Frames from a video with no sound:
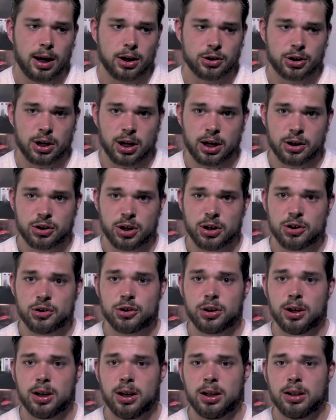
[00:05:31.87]

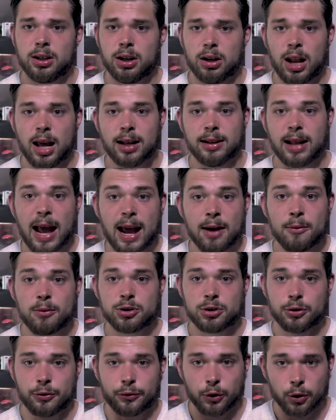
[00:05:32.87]
essentially like the
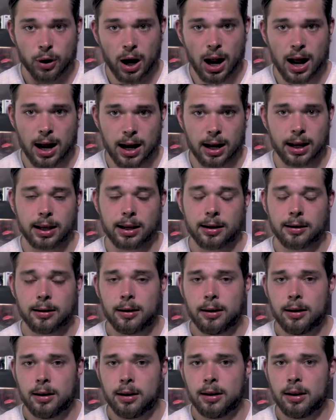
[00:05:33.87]
iris of your eye.
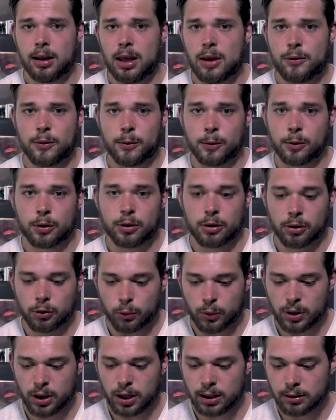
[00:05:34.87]
If you're in
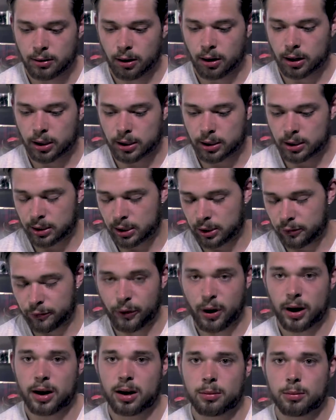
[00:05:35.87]
a really dark
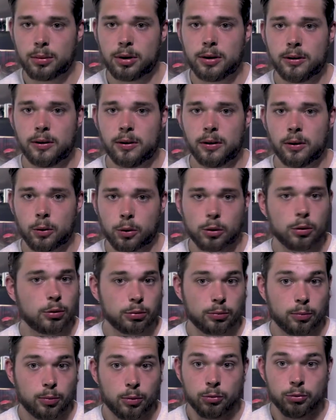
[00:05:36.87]
environment or
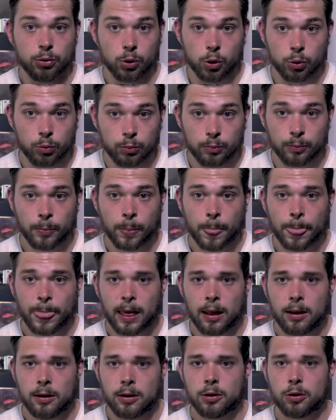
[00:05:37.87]
room,
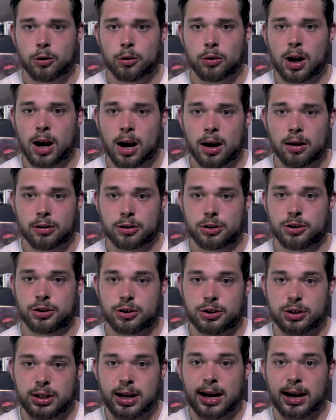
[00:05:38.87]
your iris
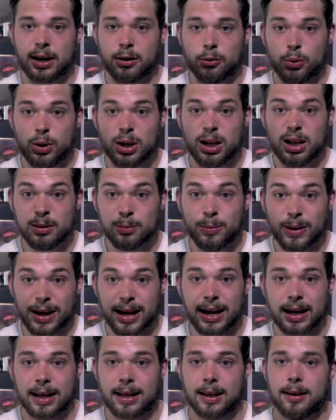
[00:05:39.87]
is getting really
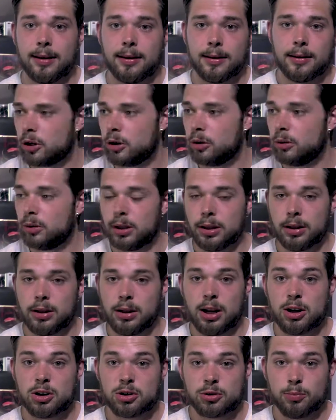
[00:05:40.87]
big, so
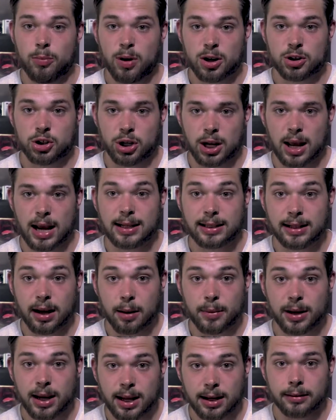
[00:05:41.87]
there's much light
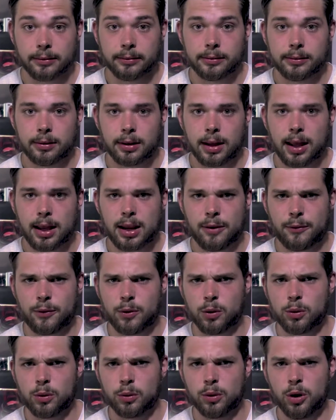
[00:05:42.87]
coming in. And
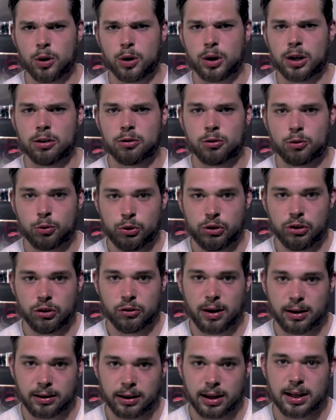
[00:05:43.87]
if you're looking
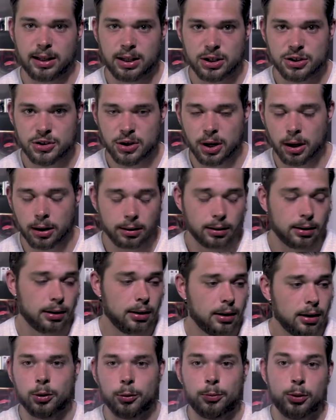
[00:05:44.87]
directly in the sun,
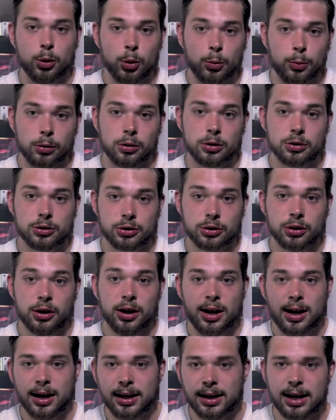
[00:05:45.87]
your pupils
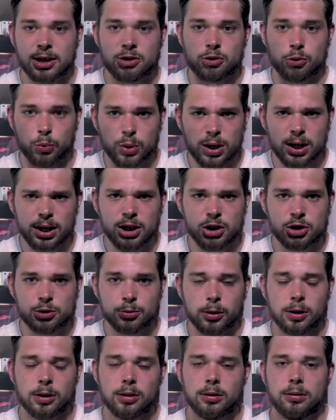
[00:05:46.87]
gets really
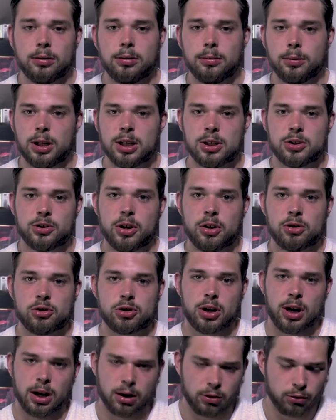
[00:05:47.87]
small because
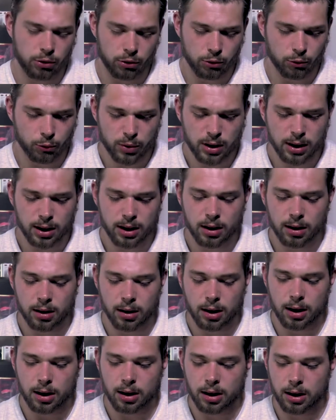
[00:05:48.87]
there's
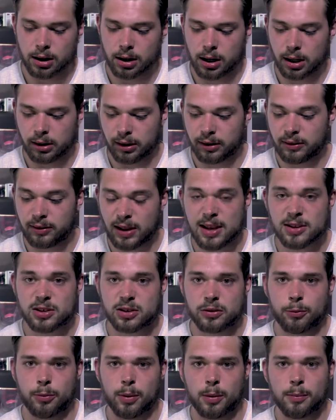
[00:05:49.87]
really an
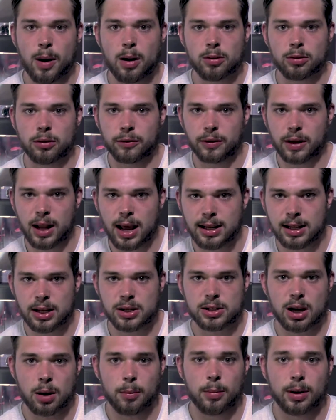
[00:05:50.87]
intensive amount of light
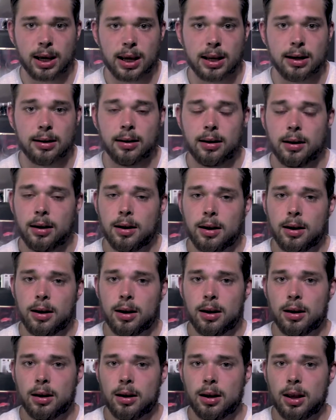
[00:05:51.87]
that's coming in.
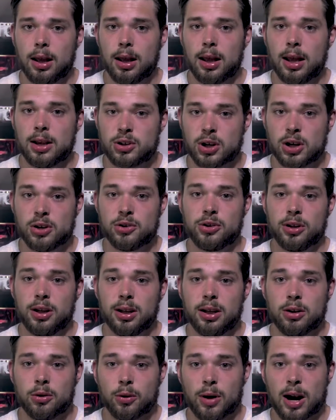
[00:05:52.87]

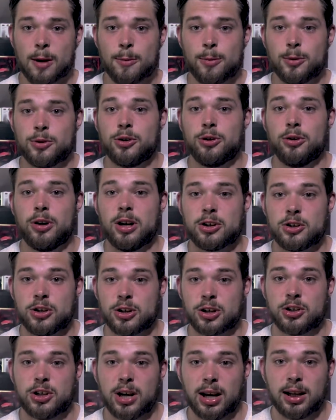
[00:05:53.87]
Essentially, your aperture
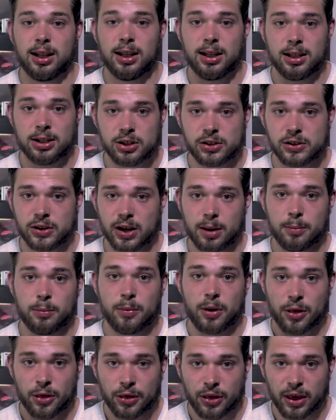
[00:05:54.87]
is exactly the
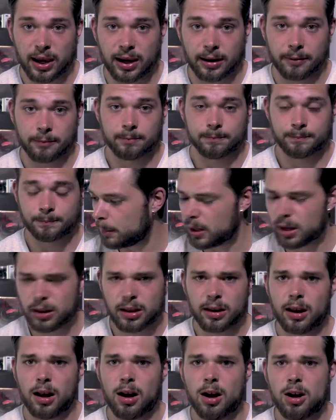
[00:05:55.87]
same thing, but
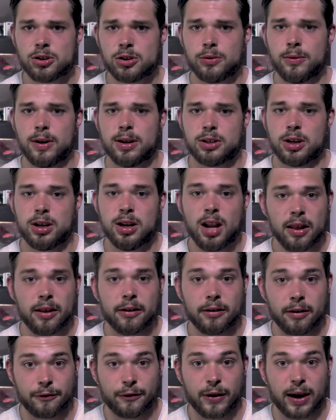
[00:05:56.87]
it also has
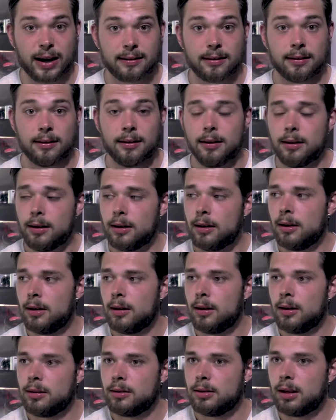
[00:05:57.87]
another effect
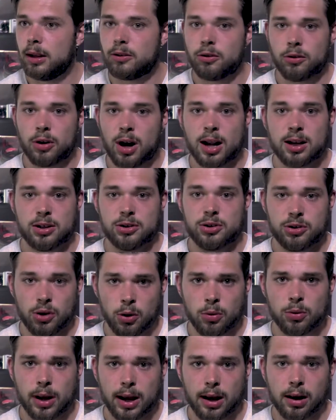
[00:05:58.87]
that your eyes
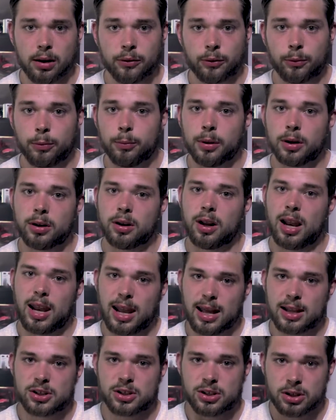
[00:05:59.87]
don't have, but a
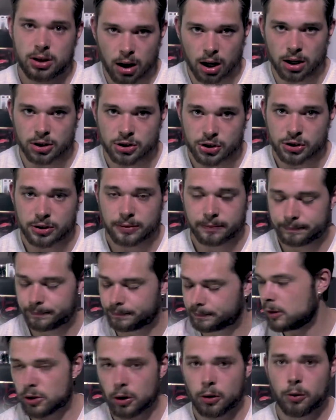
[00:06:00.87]
lens does.
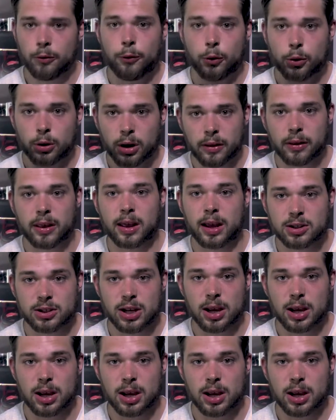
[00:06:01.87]
So for another